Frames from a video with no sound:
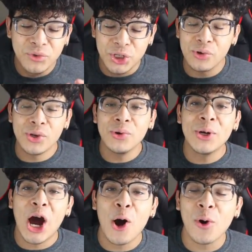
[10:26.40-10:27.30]
do you
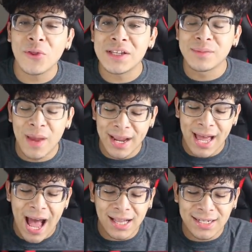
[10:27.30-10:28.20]
know where this Mega
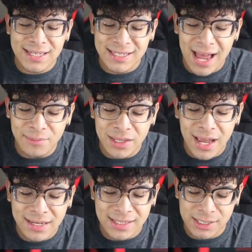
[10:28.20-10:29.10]
Alakazam
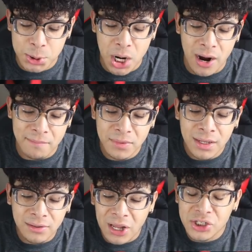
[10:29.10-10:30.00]
E X is from?
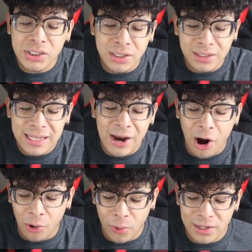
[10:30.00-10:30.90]
Like, just look at the
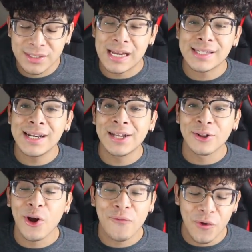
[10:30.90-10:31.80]
artwork. Doesn't
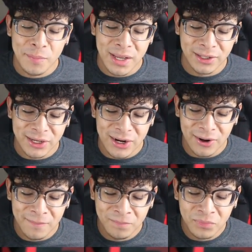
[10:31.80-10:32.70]
it look familiar?